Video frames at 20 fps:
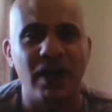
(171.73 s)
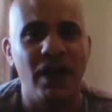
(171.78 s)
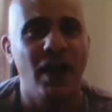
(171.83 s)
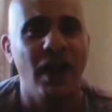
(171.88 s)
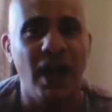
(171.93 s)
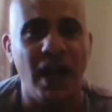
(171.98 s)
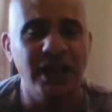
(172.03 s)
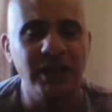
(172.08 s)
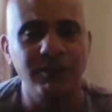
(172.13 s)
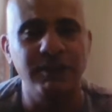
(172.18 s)
Her
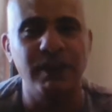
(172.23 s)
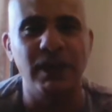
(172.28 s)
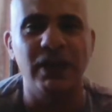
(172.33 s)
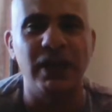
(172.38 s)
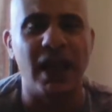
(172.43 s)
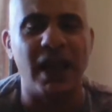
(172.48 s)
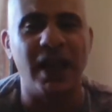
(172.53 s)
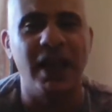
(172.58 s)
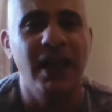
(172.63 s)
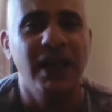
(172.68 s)
husband
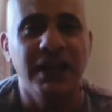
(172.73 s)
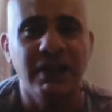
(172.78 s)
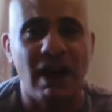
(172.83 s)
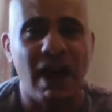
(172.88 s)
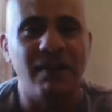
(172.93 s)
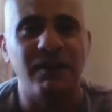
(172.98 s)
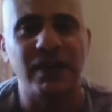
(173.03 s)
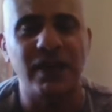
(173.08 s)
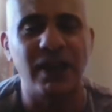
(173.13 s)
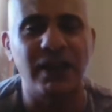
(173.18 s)
there, they're
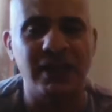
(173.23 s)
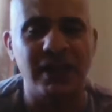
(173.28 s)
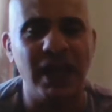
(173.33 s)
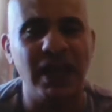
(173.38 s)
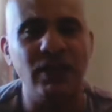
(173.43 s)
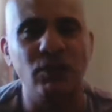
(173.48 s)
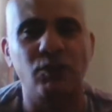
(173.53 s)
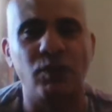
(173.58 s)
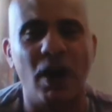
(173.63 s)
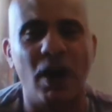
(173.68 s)
having a
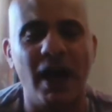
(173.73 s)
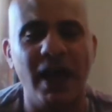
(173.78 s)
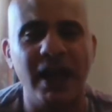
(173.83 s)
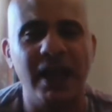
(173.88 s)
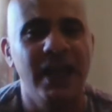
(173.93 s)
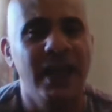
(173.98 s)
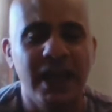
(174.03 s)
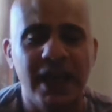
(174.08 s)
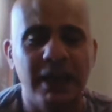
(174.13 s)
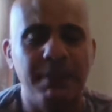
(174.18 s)
kid, right?
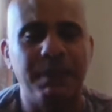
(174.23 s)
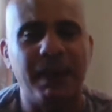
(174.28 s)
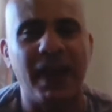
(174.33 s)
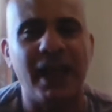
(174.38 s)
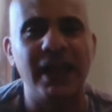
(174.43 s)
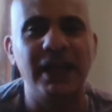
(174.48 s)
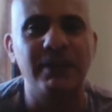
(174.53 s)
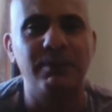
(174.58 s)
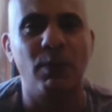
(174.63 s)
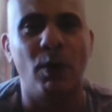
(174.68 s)
He
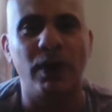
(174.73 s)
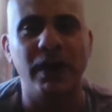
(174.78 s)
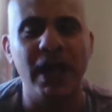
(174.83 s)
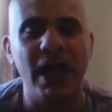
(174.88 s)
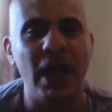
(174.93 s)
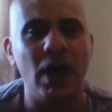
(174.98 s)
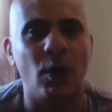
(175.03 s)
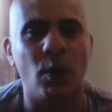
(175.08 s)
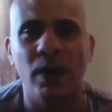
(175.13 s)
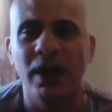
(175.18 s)
played
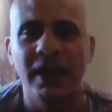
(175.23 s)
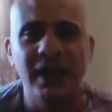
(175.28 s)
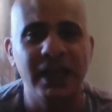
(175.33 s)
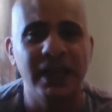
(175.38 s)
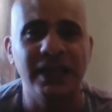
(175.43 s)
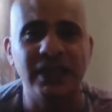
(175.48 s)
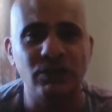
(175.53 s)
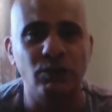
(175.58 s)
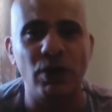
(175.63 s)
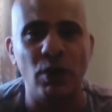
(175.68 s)
Mon-El.
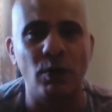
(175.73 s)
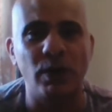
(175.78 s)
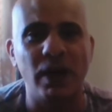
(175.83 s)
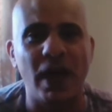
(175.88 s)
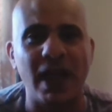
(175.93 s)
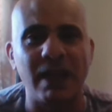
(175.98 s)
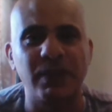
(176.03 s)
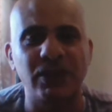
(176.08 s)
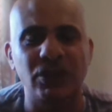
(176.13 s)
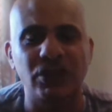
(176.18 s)
His real
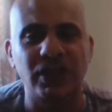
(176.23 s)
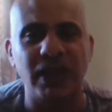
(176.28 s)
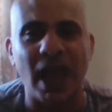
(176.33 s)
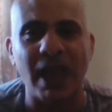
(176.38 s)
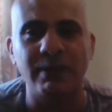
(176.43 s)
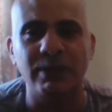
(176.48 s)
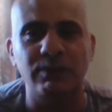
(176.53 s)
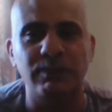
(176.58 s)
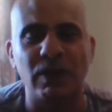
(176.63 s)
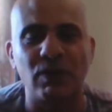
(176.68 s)
name
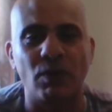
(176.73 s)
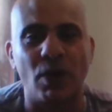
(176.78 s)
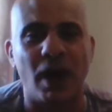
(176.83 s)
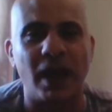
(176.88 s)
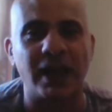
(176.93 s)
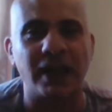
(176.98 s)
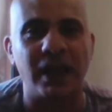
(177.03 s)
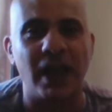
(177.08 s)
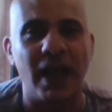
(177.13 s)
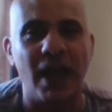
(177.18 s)
escapes me
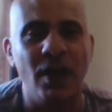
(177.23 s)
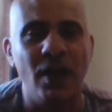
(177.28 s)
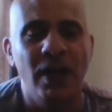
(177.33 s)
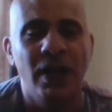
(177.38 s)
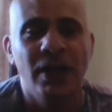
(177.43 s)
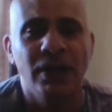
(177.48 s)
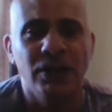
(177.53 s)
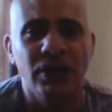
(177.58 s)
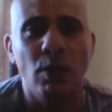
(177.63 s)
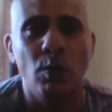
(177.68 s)
right now.
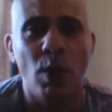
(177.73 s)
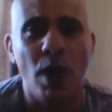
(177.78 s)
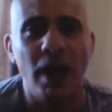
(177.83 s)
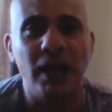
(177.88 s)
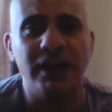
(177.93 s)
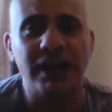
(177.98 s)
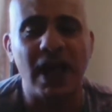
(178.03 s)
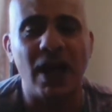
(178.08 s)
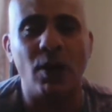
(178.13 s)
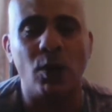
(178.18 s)
So it
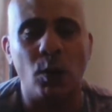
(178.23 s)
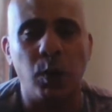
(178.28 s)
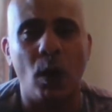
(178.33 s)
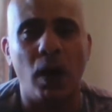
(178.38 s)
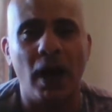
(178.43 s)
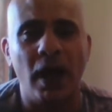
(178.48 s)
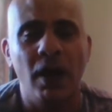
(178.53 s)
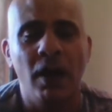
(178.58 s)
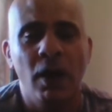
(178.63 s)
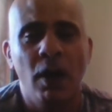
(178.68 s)
worked out
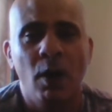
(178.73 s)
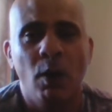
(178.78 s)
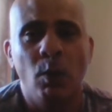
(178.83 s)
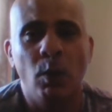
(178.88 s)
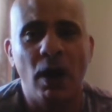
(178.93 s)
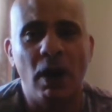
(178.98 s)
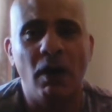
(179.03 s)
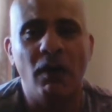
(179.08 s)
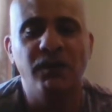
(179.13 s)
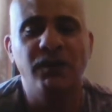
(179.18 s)
quite
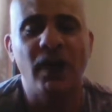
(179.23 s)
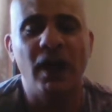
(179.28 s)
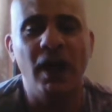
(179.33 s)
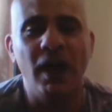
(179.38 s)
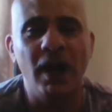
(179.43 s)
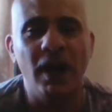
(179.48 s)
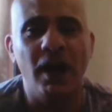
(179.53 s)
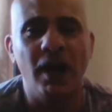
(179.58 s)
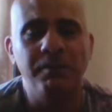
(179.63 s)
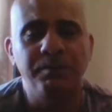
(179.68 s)
well for
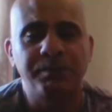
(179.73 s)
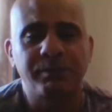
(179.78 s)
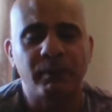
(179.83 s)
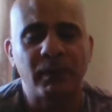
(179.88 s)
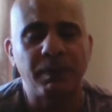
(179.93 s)
her.